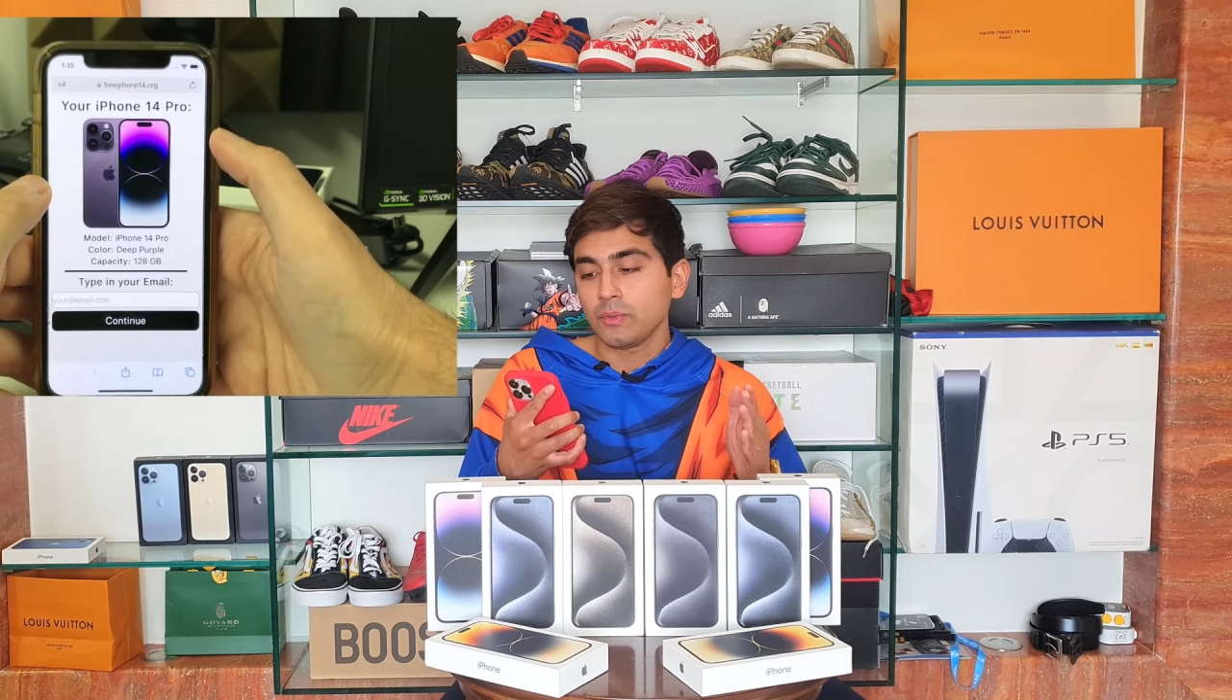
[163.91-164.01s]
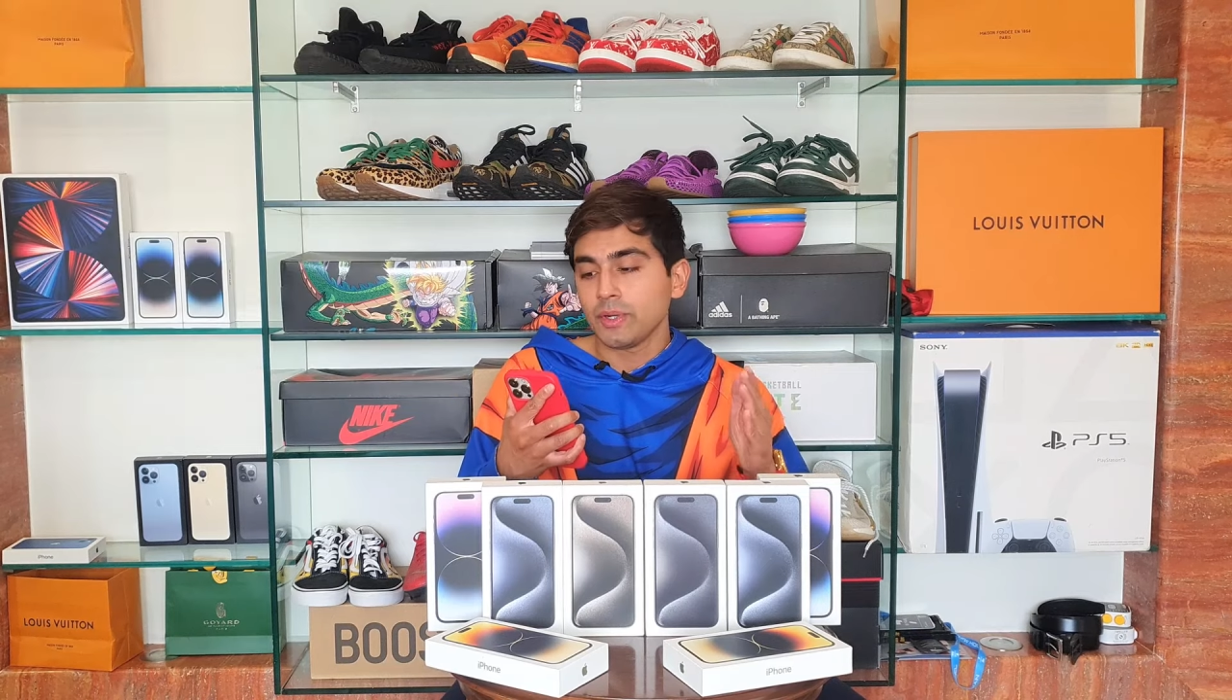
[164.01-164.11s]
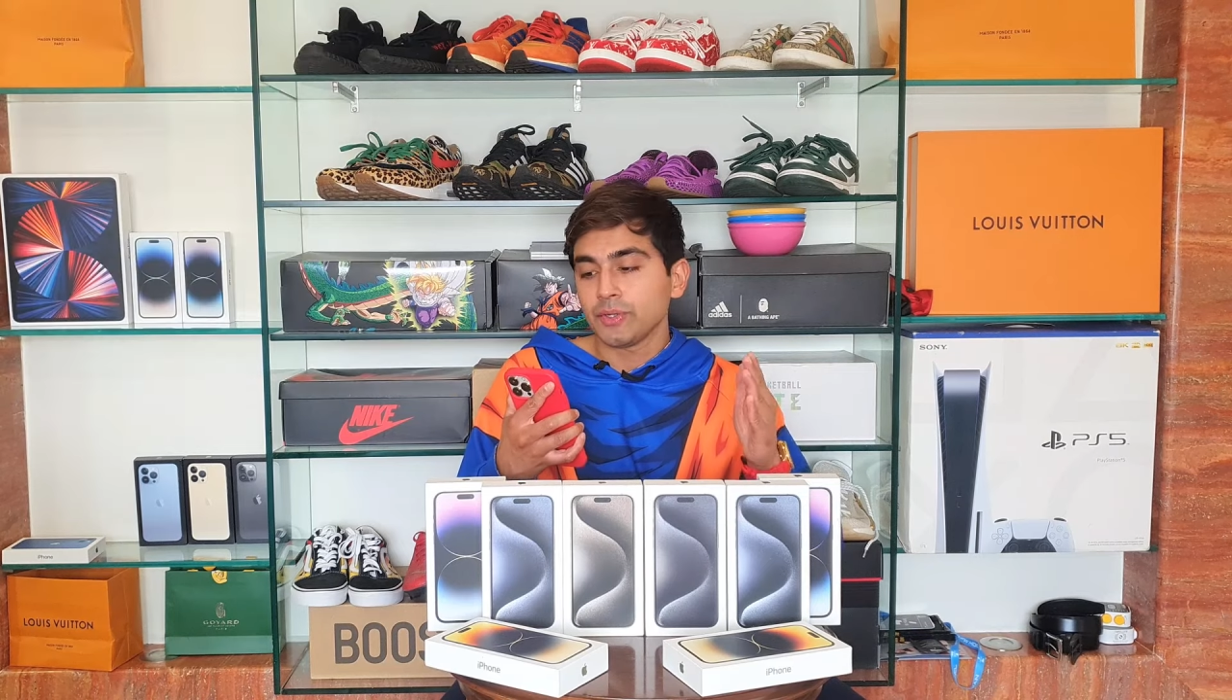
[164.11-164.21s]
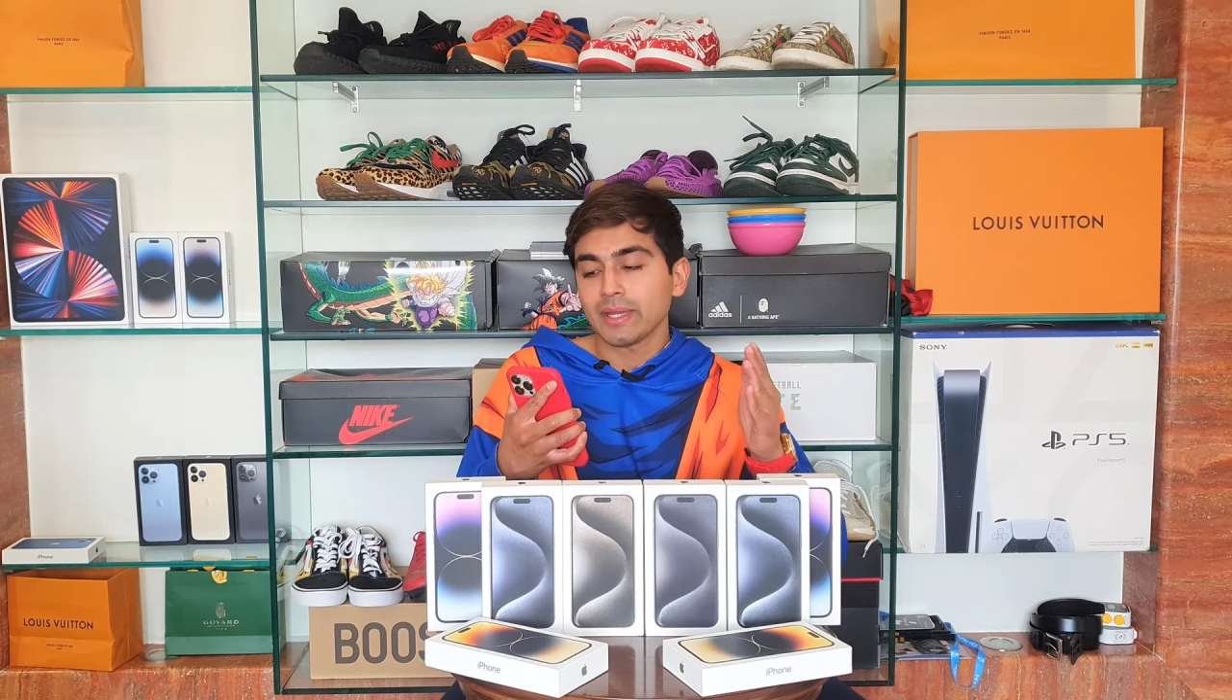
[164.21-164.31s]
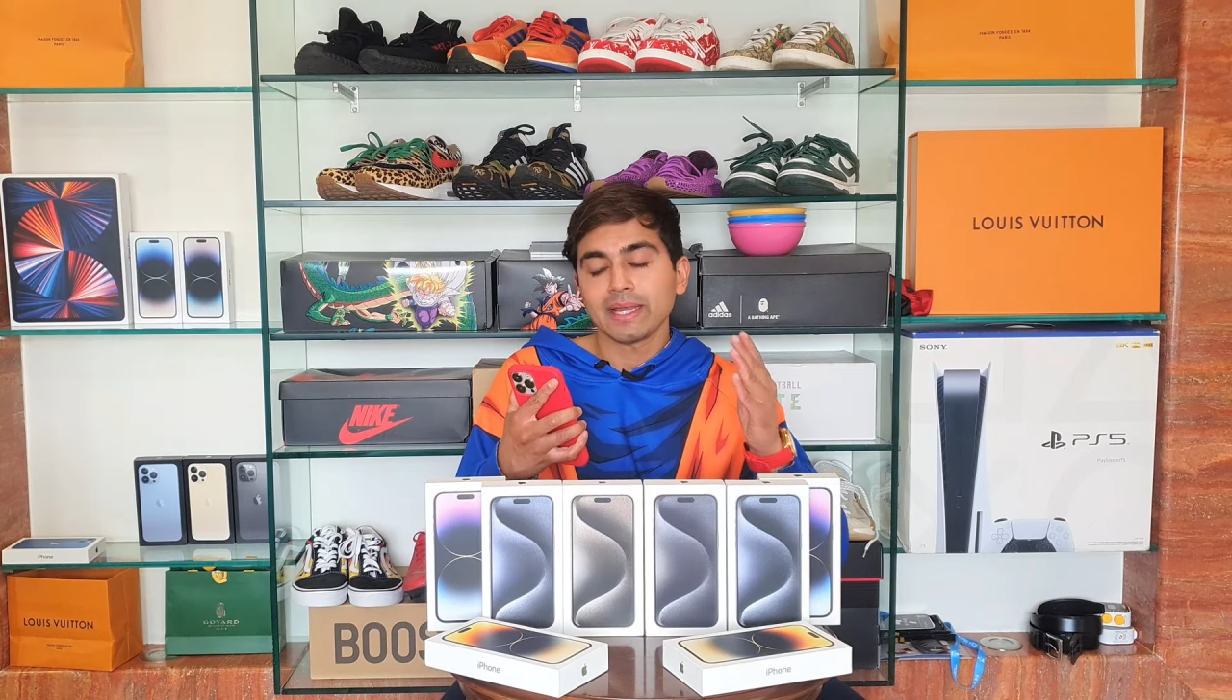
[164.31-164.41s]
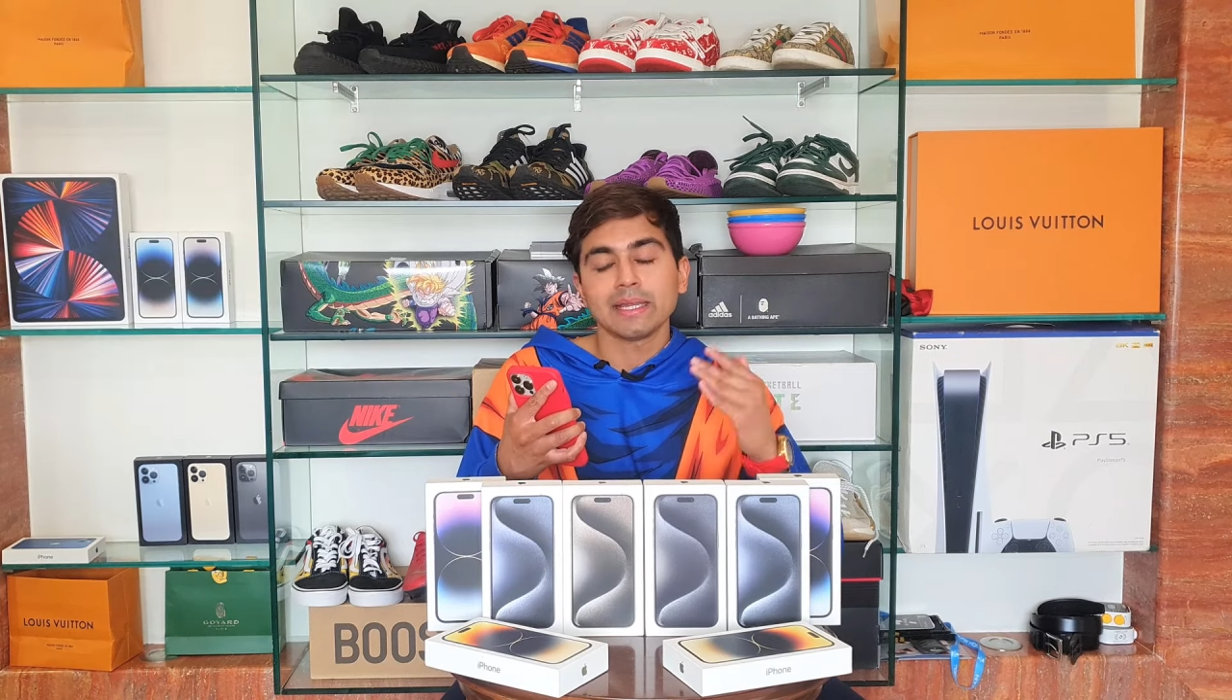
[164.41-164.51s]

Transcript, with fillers: when you get an